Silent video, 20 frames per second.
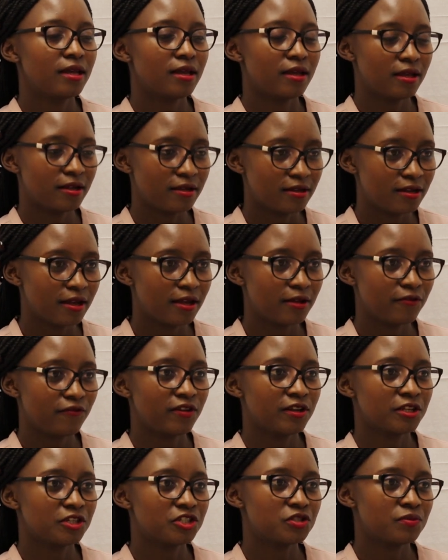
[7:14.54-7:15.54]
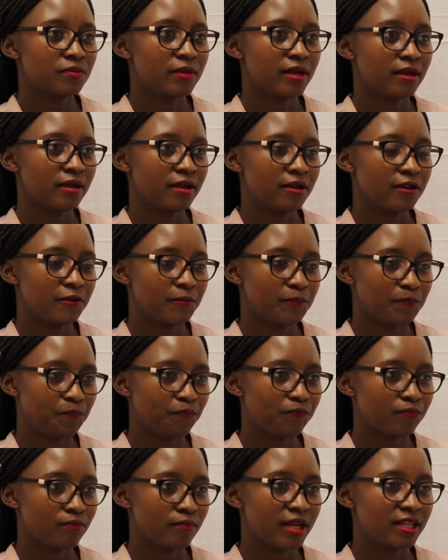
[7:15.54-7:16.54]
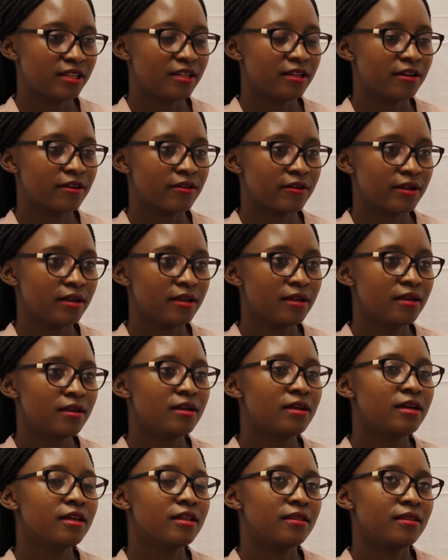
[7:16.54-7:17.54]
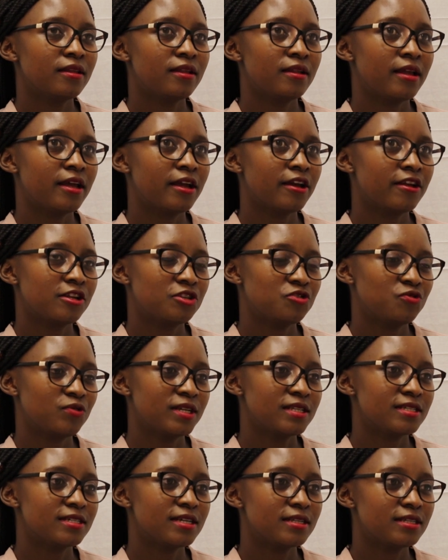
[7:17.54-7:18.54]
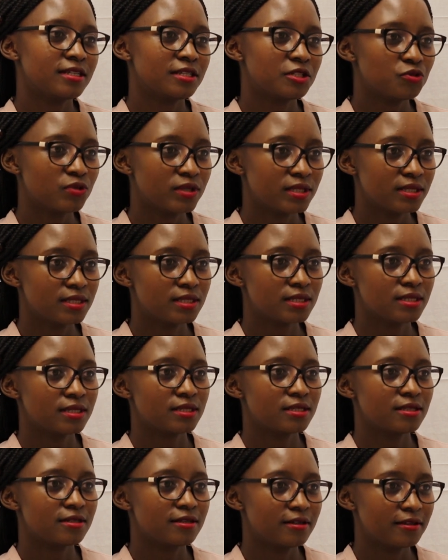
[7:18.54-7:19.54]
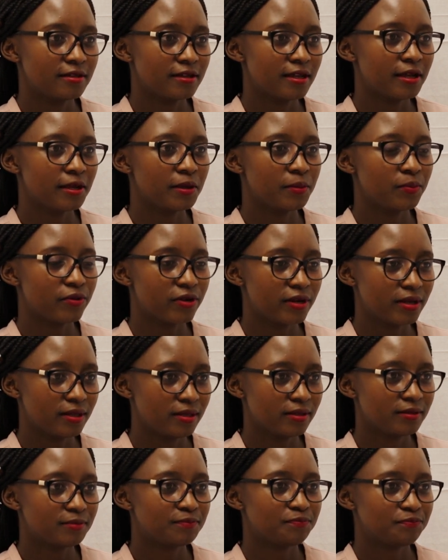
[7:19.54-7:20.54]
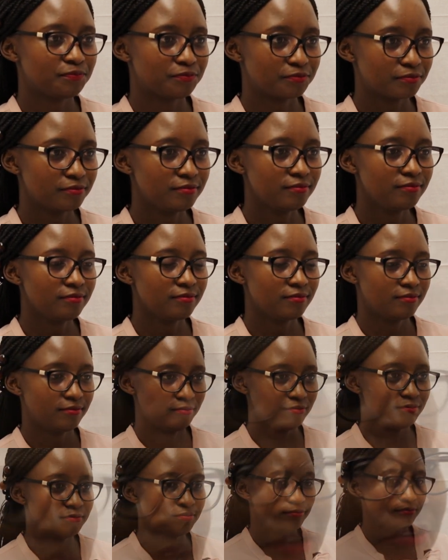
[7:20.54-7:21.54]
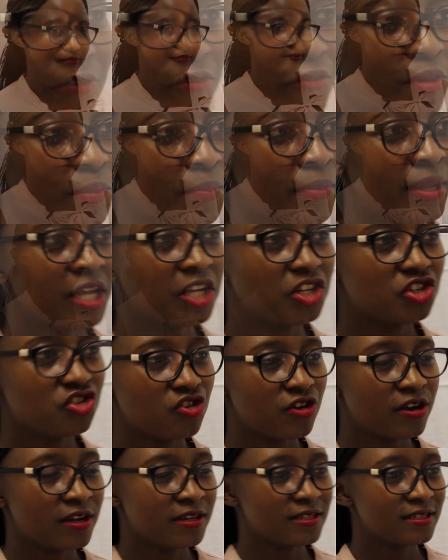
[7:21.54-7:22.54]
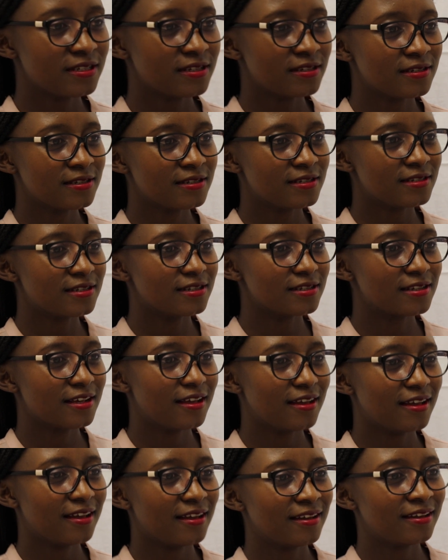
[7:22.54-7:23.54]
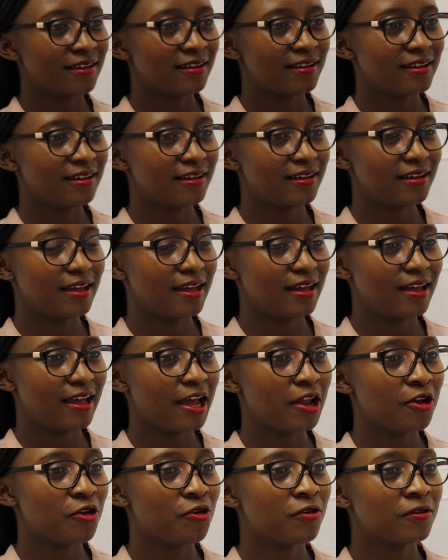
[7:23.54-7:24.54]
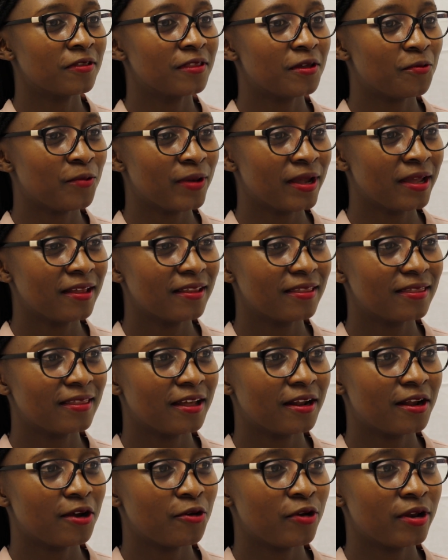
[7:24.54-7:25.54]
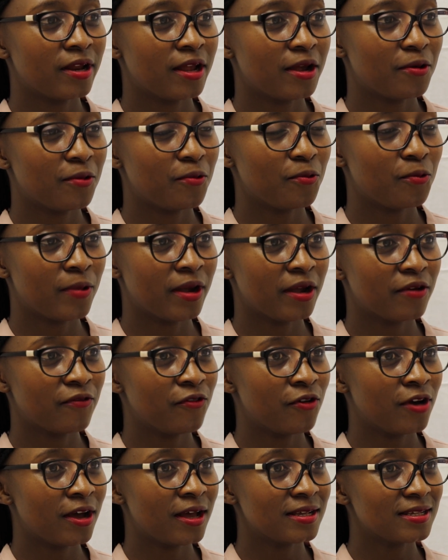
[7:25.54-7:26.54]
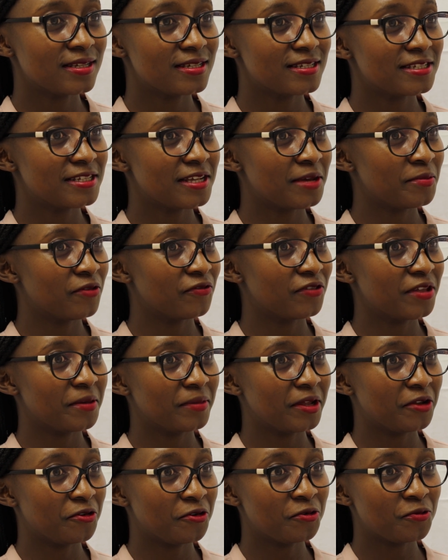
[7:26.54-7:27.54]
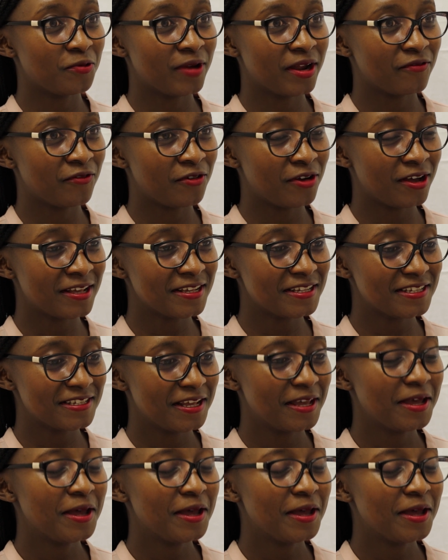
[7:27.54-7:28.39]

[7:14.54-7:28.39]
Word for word: And I finished my, my degree. And then I graduated in 2016, April. In life, we make choices uh, along the way that are gonna work for us. Some of them they don't work for us,